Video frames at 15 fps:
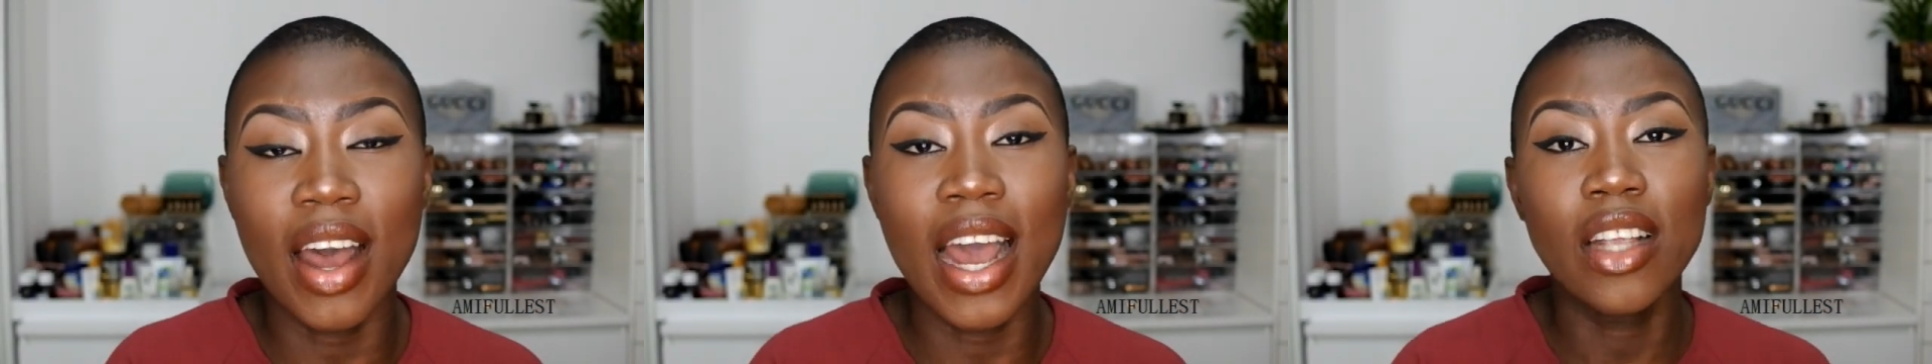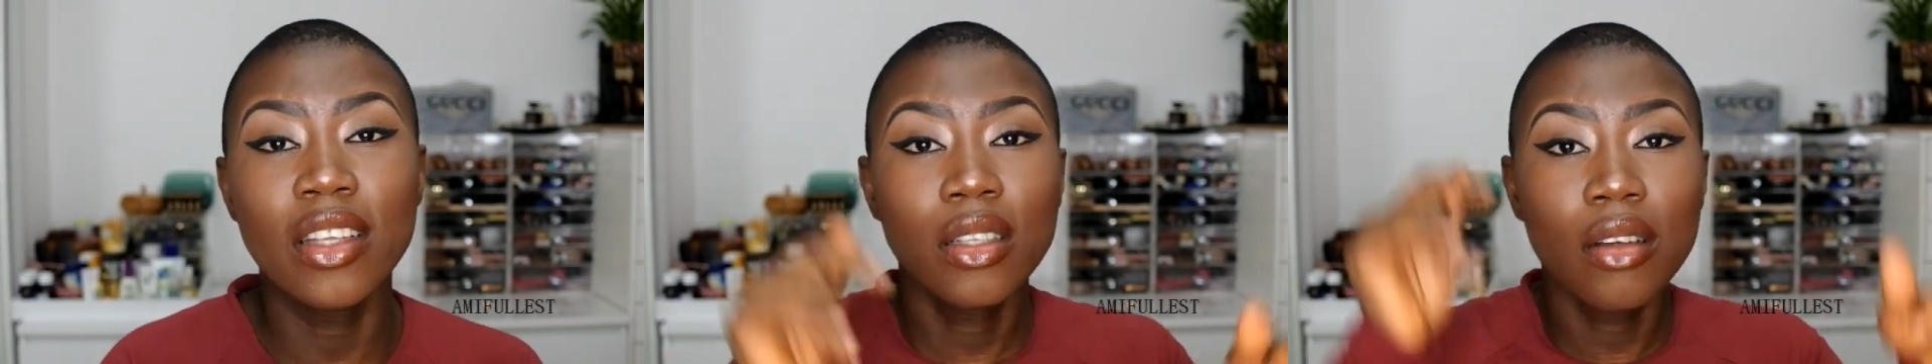
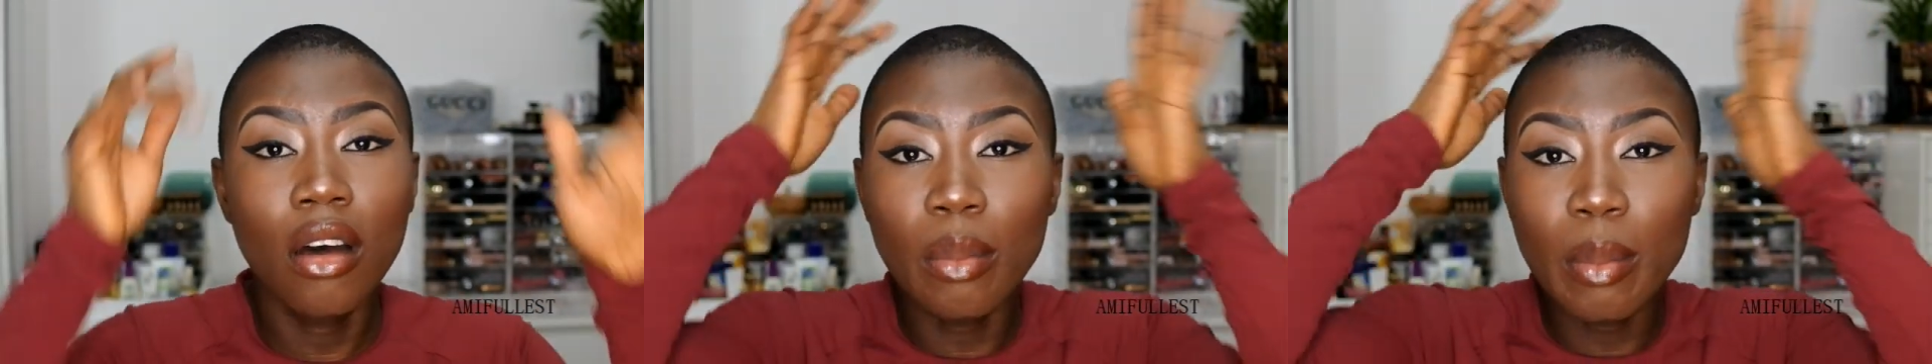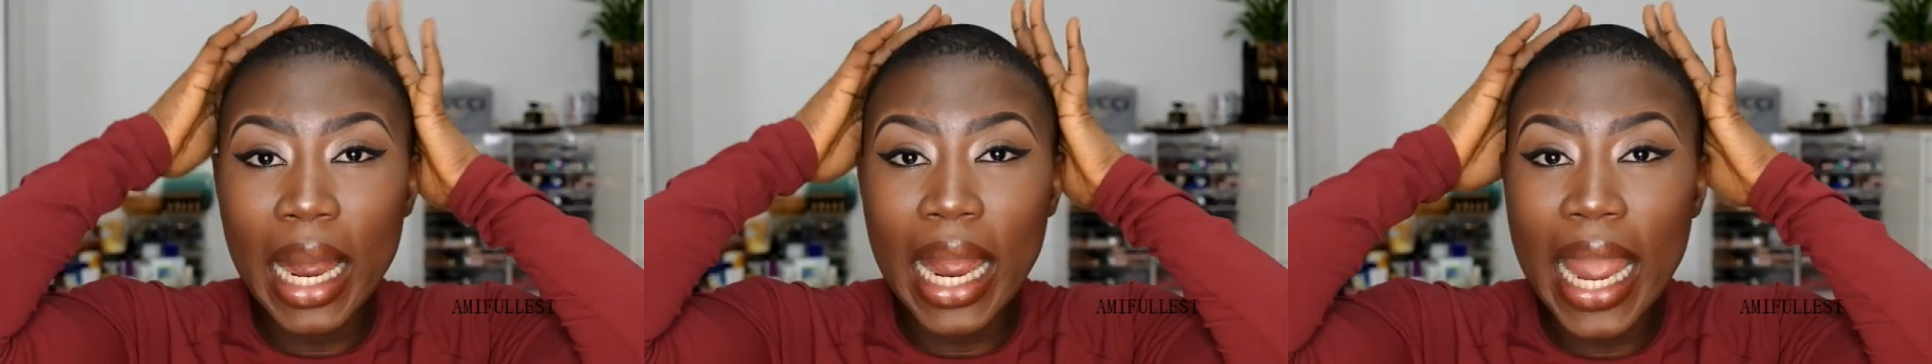I use it
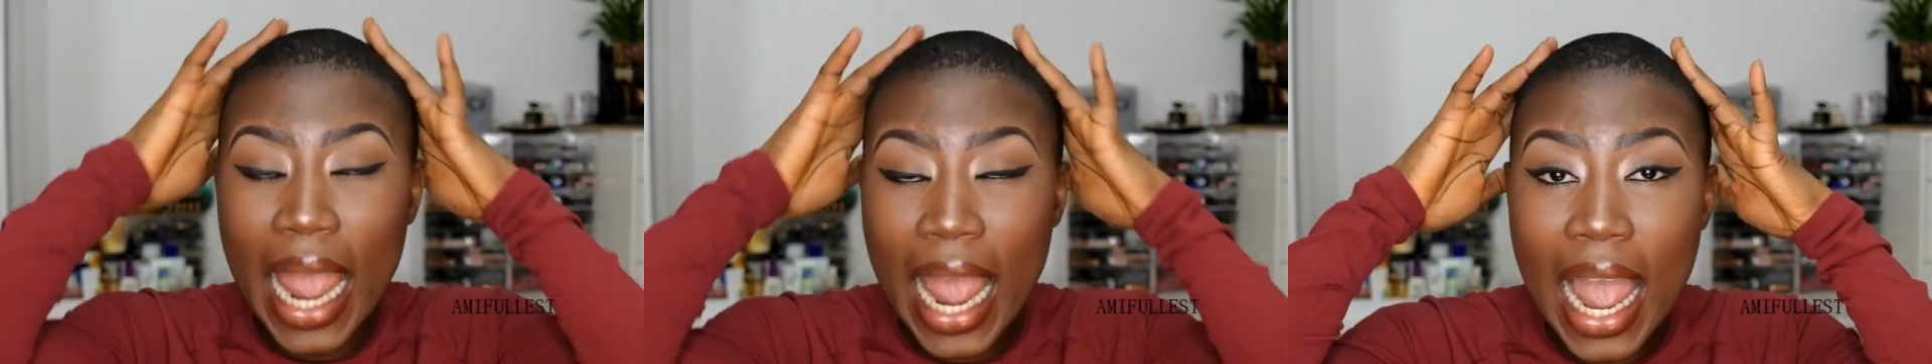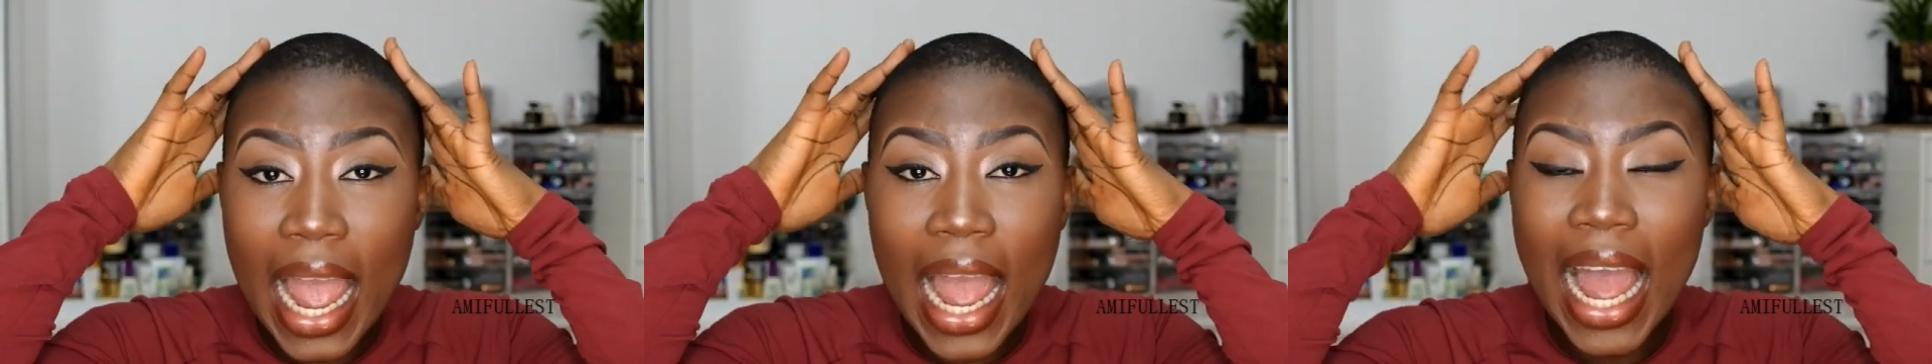on my
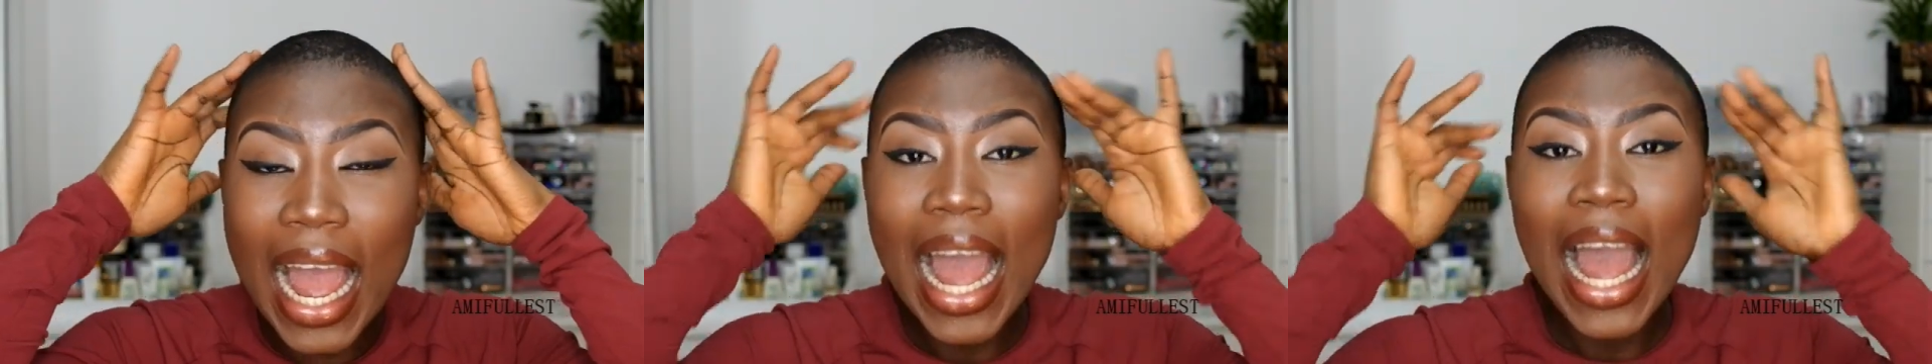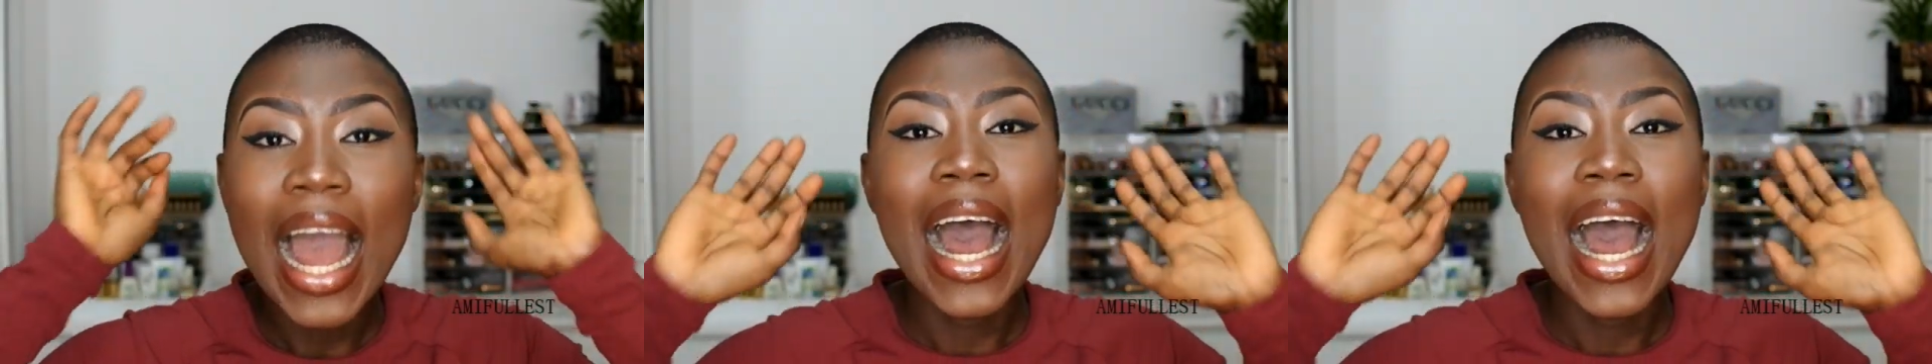hair,